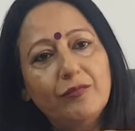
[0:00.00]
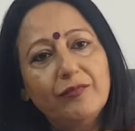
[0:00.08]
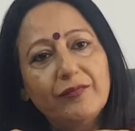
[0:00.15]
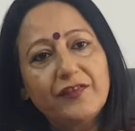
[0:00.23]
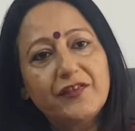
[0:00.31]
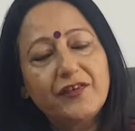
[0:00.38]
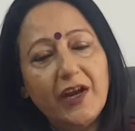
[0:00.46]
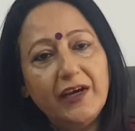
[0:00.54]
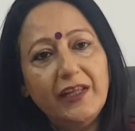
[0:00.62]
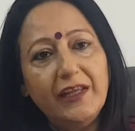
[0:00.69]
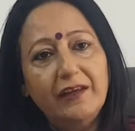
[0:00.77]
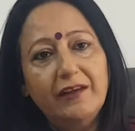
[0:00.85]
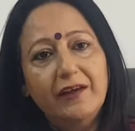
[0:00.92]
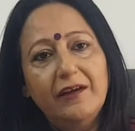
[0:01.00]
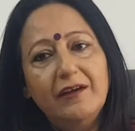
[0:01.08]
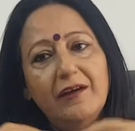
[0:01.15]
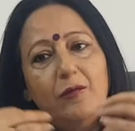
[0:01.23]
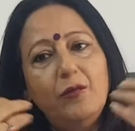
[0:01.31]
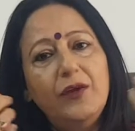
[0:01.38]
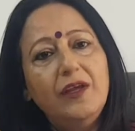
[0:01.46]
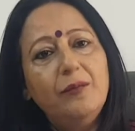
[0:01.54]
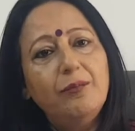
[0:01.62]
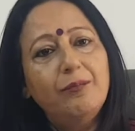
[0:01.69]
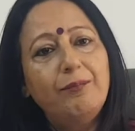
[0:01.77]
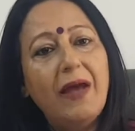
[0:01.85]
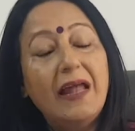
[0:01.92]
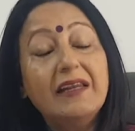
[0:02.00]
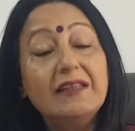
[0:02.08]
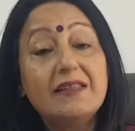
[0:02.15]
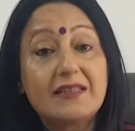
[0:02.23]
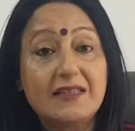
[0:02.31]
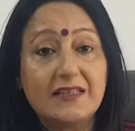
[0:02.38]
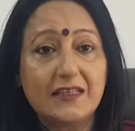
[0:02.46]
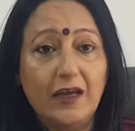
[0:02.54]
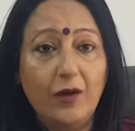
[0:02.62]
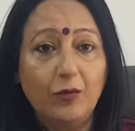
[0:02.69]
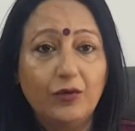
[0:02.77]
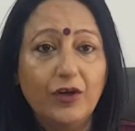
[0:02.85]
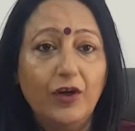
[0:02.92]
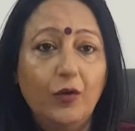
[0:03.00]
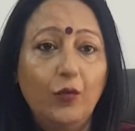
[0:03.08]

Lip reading: study, we balance it out,